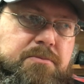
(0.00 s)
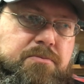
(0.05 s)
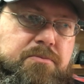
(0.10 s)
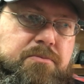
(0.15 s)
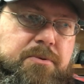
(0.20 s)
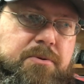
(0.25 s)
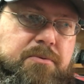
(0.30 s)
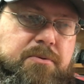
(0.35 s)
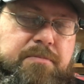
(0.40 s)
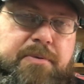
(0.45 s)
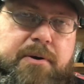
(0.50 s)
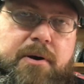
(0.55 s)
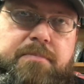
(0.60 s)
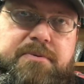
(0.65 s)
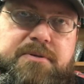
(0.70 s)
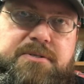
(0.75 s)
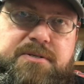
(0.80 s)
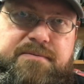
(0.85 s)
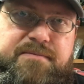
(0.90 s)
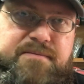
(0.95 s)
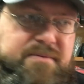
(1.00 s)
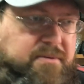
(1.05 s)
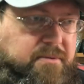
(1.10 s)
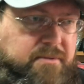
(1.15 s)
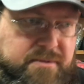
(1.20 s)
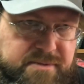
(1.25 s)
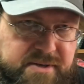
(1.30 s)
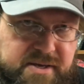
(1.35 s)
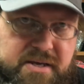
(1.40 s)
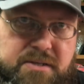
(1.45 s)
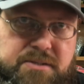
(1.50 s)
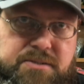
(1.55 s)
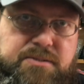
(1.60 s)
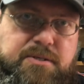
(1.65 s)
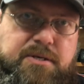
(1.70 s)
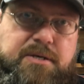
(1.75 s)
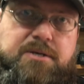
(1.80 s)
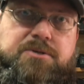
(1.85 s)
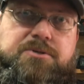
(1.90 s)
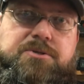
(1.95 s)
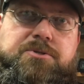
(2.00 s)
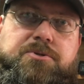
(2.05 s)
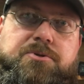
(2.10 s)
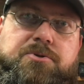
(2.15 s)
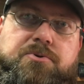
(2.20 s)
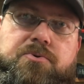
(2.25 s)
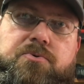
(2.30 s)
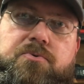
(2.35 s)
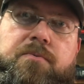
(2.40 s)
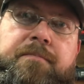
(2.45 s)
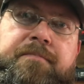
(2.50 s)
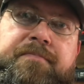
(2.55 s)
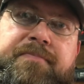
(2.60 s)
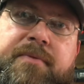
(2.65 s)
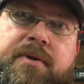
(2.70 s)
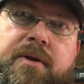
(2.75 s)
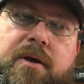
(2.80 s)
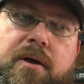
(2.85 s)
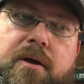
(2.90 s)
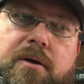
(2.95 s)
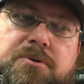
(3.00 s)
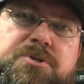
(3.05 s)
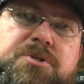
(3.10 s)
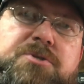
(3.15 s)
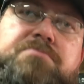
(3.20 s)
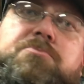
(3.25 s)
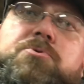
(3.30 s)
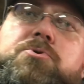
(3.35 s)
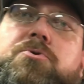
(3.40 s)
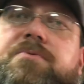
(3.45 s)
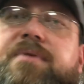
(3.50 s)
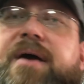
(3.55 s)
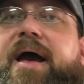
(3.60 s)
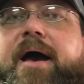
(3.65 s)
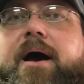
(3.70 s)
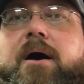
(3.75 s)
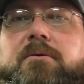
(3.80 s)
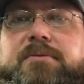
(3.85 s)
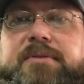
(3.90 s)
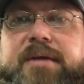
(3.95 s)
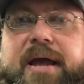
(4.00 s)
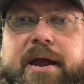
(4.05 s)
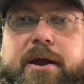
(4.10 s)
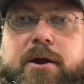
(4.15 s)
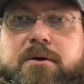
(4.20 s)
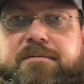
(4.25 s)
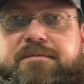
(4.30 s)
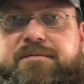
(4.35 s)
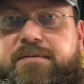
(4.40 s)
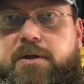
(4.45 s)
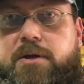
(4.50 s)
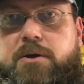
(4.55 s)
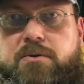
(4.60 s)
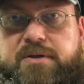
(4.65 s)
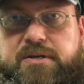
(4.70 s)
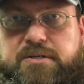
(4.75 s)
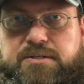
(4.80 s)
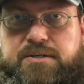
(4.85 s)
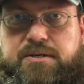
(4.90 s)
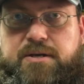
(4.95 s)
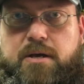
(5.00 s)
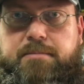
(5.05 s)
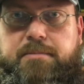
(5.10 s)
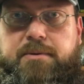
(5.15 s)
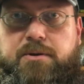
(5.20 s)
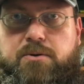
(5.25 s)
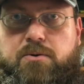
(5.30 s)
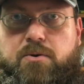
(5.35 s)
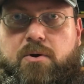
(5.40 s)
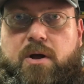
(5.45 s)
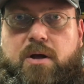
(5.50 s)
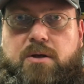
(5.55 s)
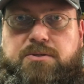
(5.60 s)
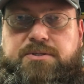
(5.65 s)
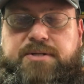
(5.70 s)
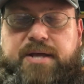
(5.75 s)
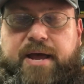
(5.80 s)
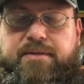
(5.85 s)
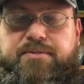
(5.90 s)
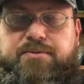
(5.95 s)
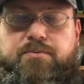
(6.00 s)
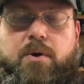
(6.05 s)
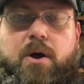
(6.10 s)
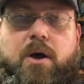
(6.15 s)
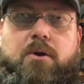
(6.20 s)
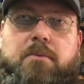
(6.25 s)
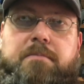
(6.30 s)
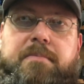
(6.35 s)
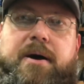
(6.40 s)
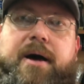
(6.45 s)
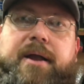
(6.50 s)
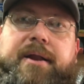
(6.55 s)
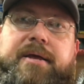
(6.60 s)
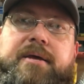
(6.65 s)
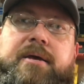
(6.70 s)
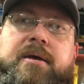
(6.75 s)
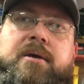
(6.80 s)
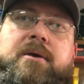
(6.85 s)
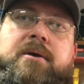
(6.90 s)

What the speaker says: The purpose of this is to smooth out the airflow that's coming across that throttle body.